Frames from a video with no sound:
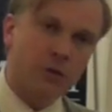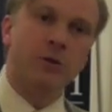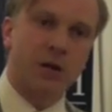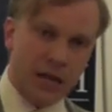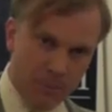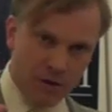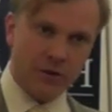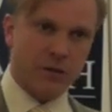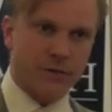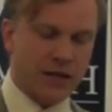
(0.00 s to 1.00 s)
There were a number of
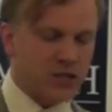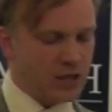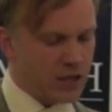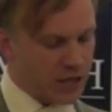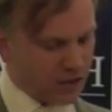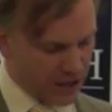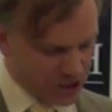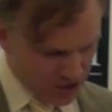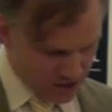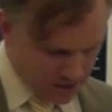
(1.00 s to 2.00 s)
other financial
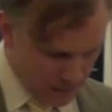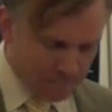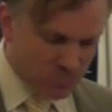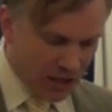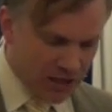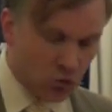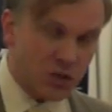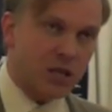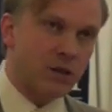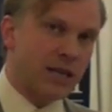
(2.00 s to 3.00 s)
innovations. It's
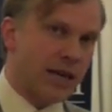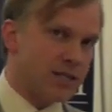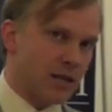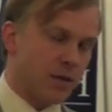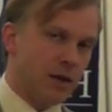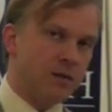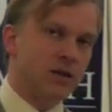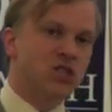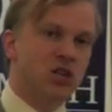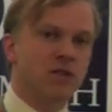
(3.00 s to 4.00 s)
also the case, I think,
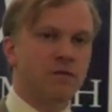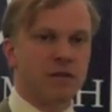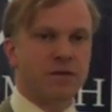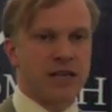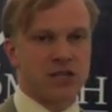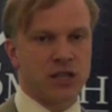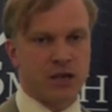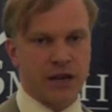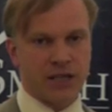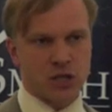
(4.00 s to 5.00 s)
that certain financial
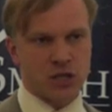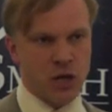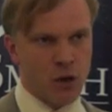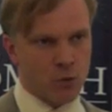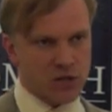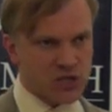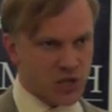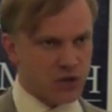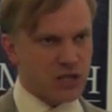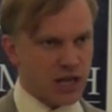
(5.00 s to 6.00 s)
innovations were
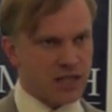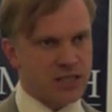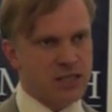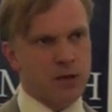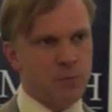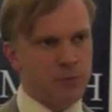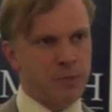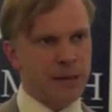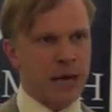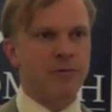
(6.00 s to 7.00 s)
associated, so
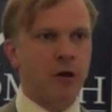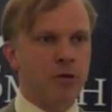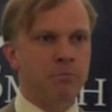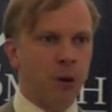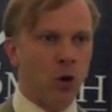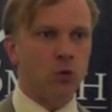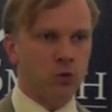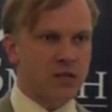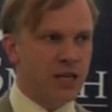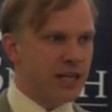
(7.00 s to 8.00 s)
people became very
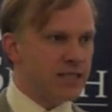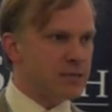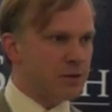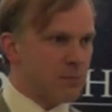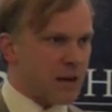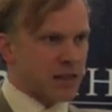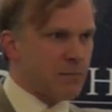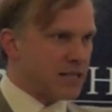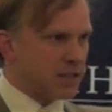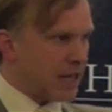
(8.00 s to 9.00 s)
bold in some of the
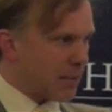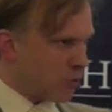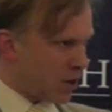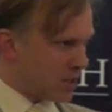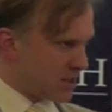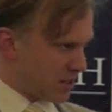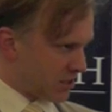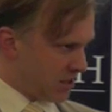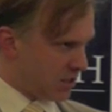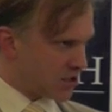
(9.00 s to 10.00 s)
mathematical
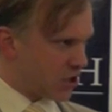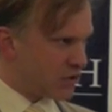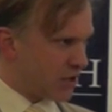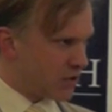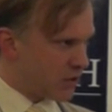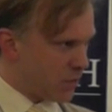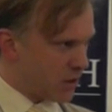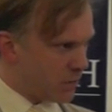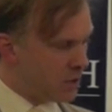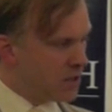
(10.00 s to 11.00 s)
apparatus associated
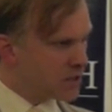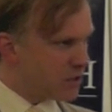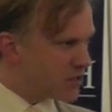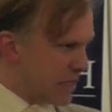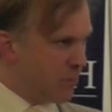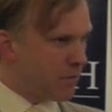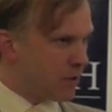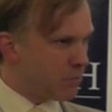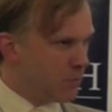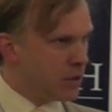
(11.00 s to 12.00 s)
with them. So some of
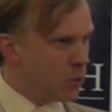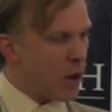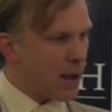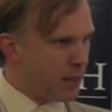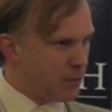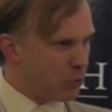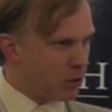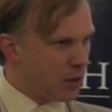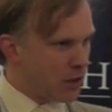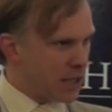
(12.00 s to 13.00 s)
them
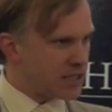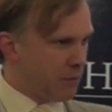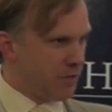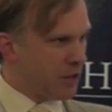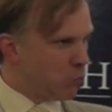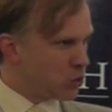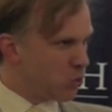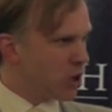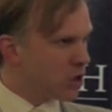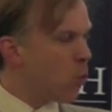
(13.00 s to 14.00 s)
would
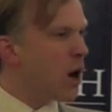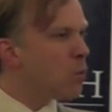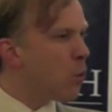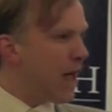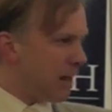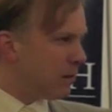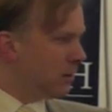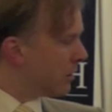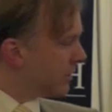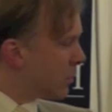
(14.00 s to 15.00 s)
work quite
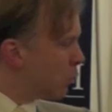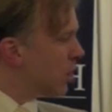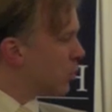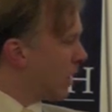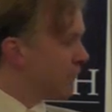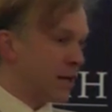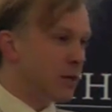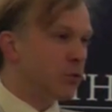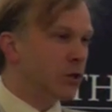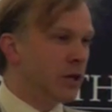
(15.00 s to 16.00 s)
well, and they were quite
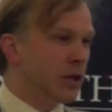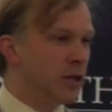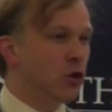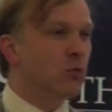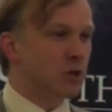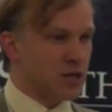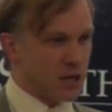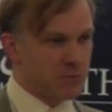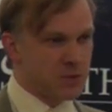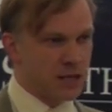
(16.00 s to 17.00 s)
valuable in normal
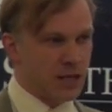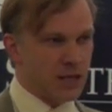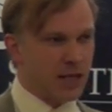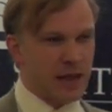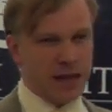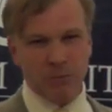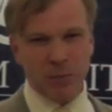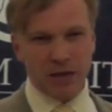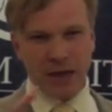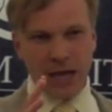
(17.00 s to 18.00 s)
times, and then
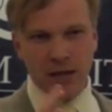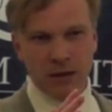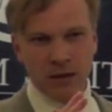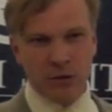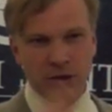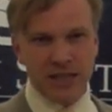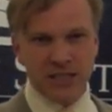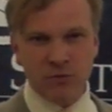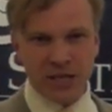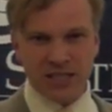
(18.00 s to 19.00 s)
that they
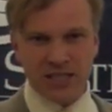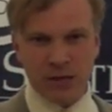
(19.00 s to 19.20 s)
created risks.